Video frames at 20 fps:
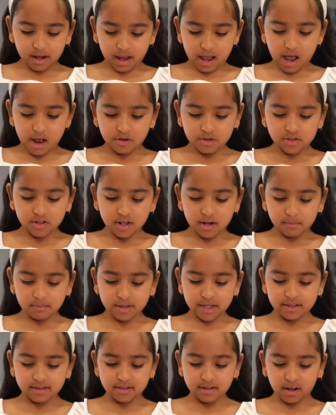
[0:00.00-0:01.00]
I'm just gonna
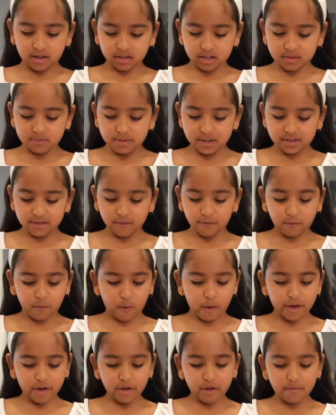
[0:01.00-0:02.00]
place it on this piece of
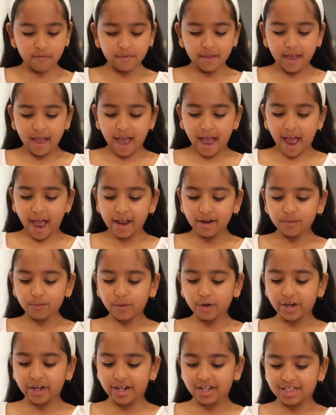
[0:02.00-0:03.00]
foil, and
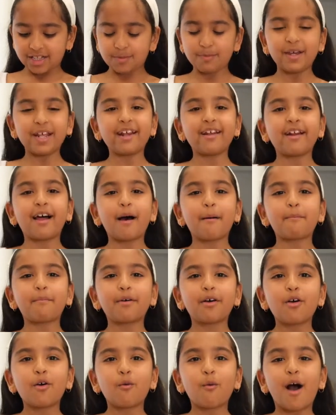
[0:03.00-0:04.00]
we're gonna speed it up
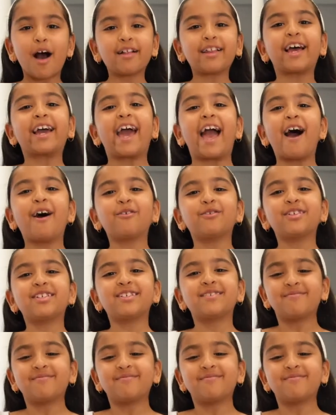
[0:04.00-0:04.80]
while I count.